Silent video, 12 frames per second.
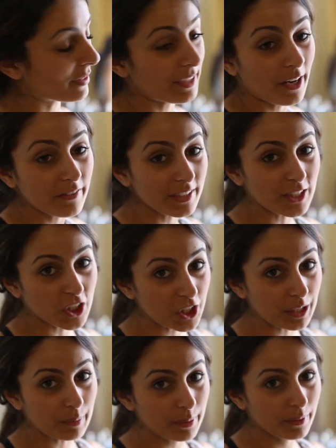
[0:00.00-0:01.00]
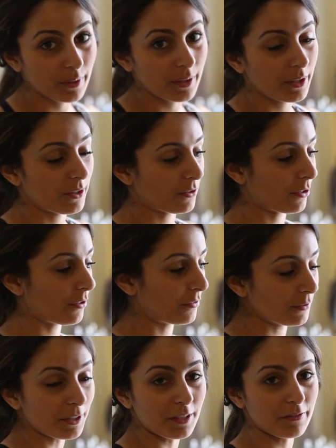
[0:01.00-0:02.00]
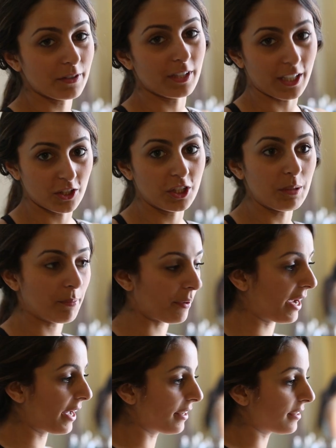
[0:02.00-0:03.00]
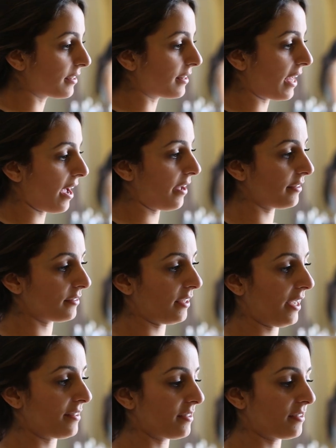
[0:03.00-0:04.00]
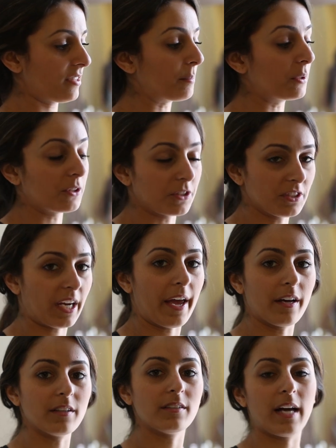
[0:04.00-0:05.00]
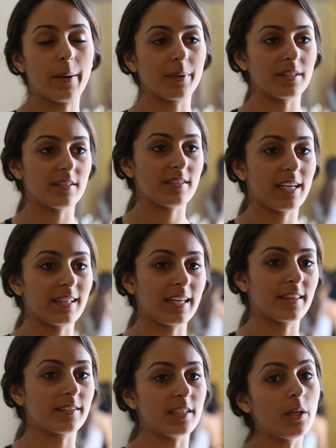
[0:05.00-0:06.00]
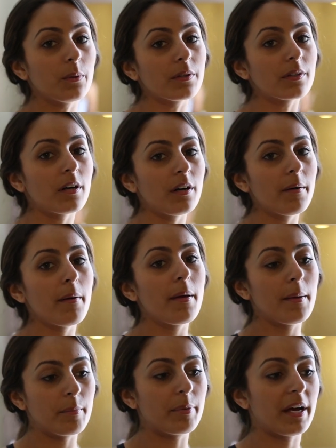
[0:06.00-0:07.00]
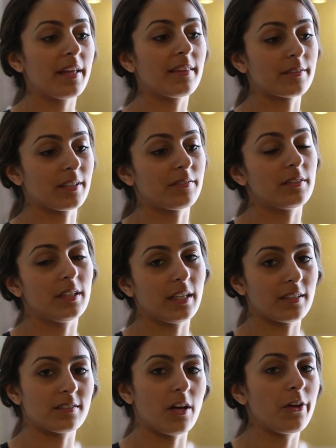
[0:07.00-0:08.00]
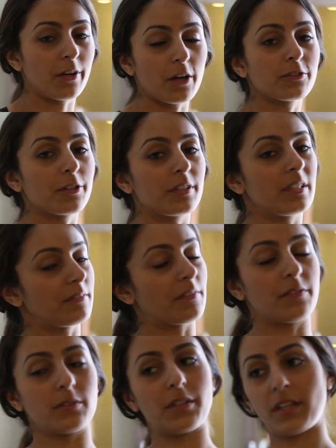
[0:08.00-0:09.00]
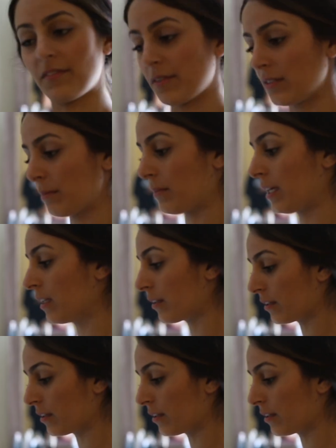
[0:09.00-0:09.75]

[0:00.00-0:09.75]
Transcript: But they are really cheap. So if you're looking for like a cheap brand that has a similar style, I wouldn't say like they're equal at all, but they're definitely like a solid alternative if you're looking for something a